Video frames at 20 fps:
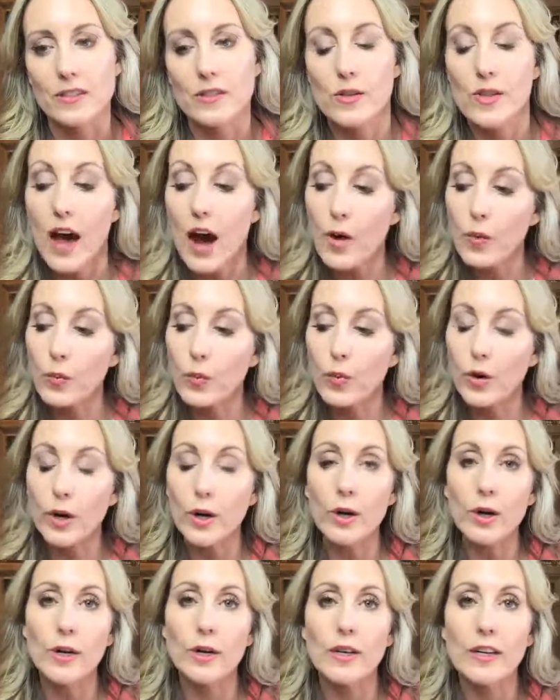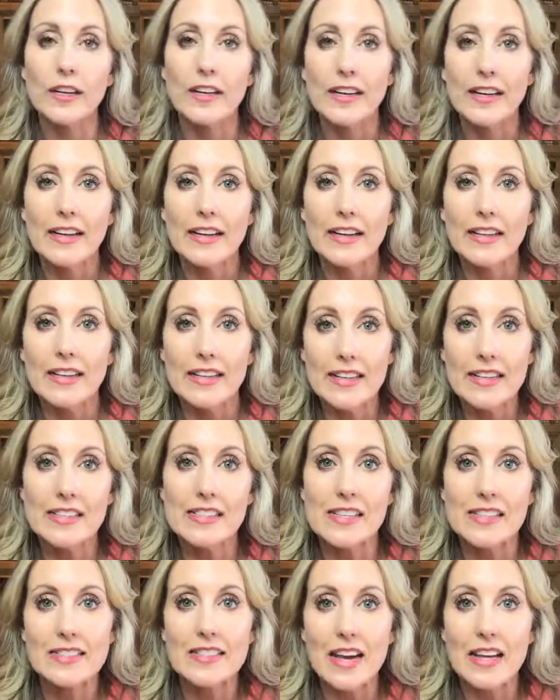So that word
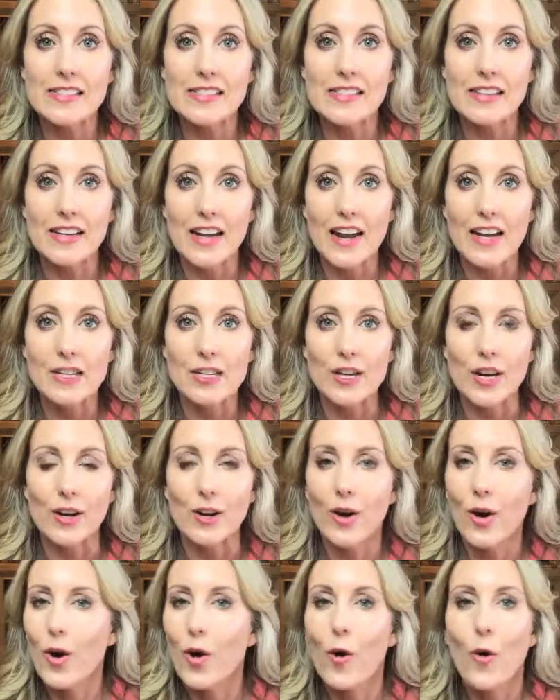is a destination.